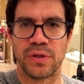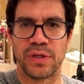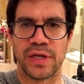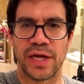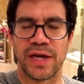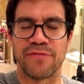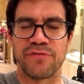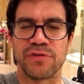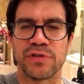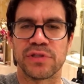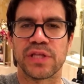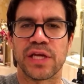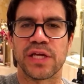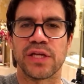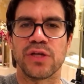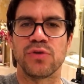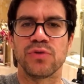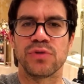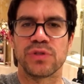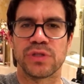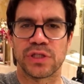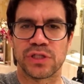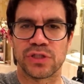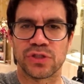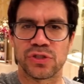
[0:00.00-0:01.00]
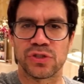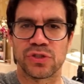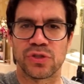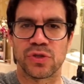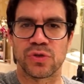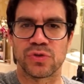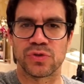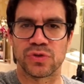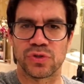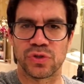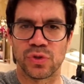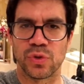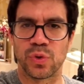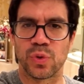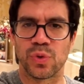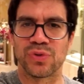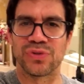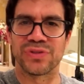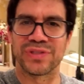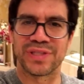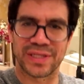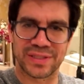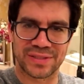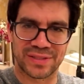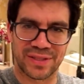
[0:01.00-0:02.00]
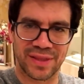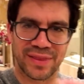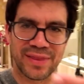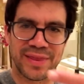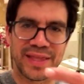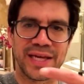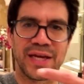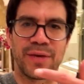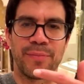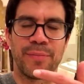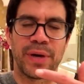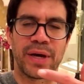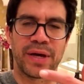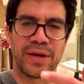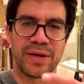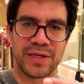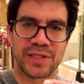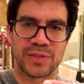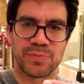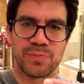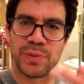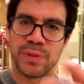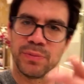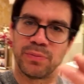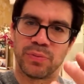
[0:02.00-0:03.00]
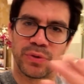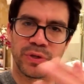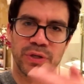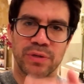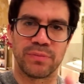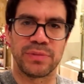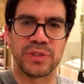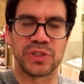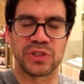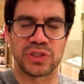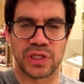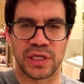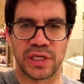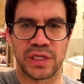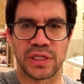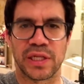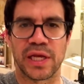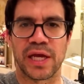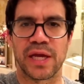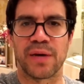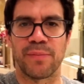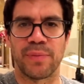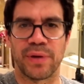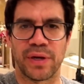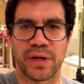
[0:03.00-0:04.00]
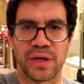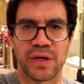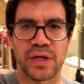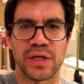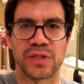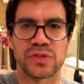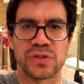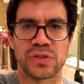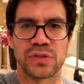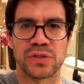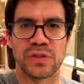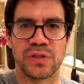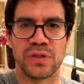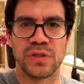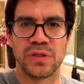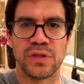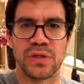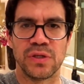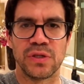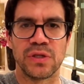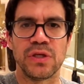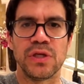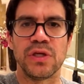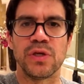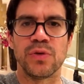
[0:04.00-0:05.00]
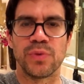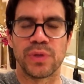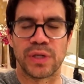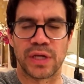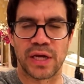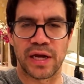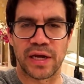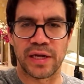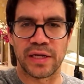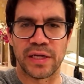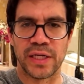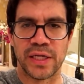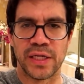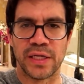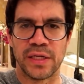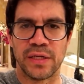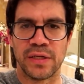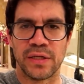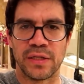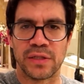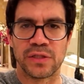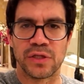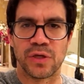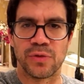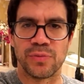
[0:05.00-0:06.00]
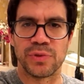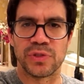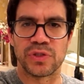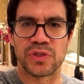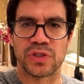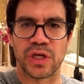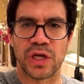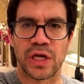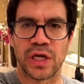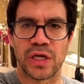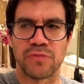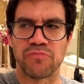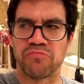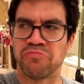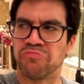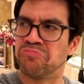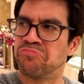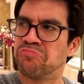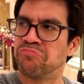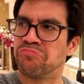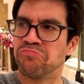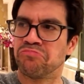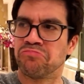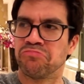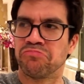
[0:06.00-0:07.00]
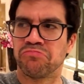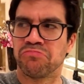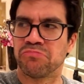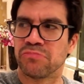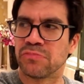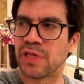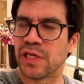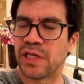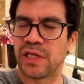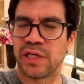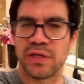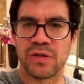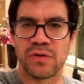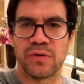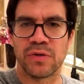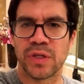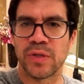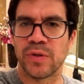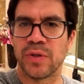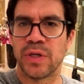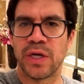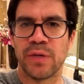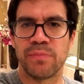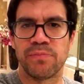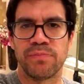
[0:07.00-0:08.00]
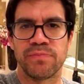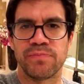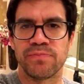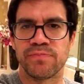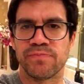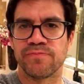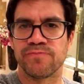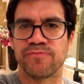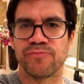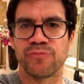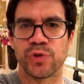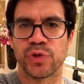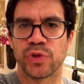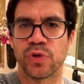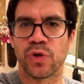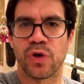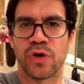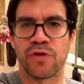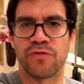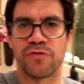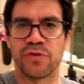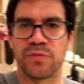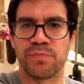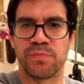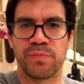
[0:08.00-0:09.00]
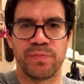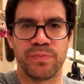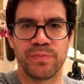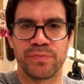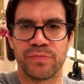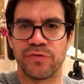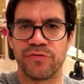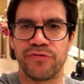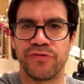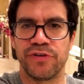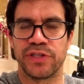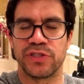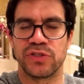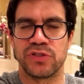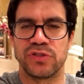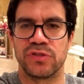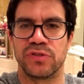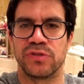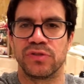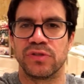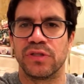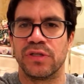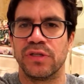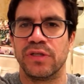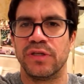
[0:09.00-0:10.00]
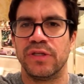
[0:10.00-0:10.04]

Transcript: Everything you touch turns to gold. That's the thing about us. People are going to be saying that about us, you and I. They'll be saying, they didn't grow up with Harvard professors